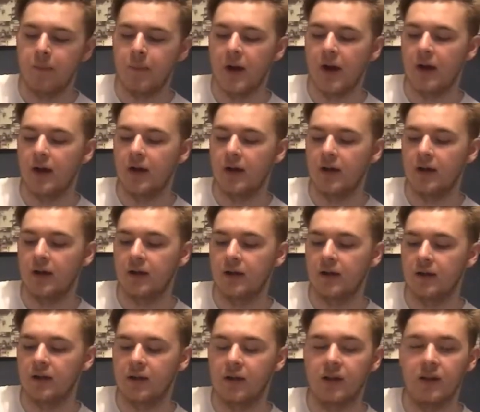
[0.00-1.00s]
but
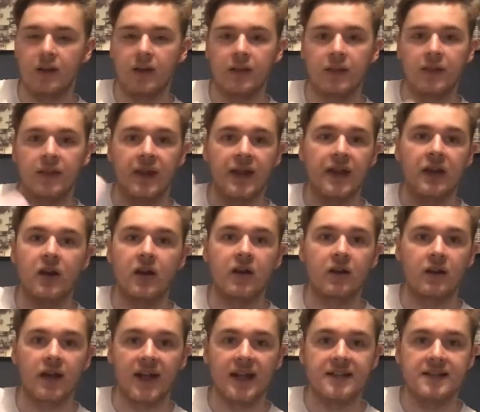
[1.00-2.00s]
they
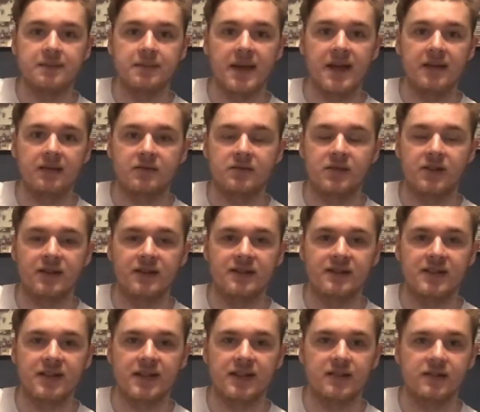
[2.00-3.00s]
are £80, like
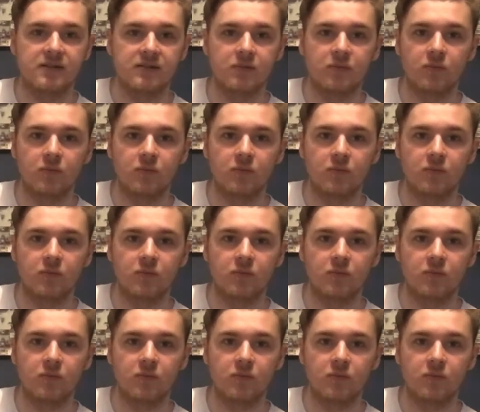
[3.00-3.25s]
I said.